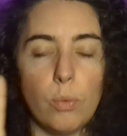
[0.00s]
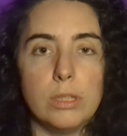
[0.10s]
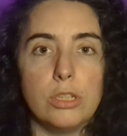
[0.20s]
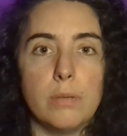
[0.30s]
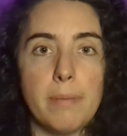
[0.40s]

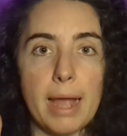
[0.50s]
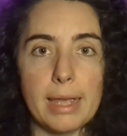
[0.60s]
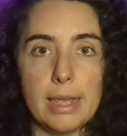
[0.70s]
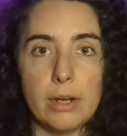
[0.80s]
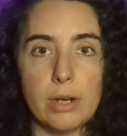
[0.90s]
Once you're back
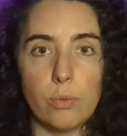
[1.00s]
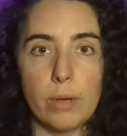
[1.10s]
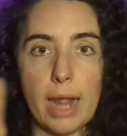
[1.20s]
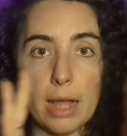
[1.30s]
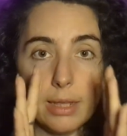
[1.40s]
here in
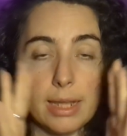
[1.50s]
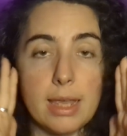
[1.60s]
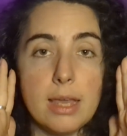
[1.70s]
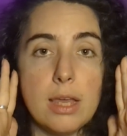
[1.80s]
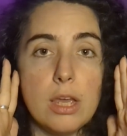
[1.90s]
reality,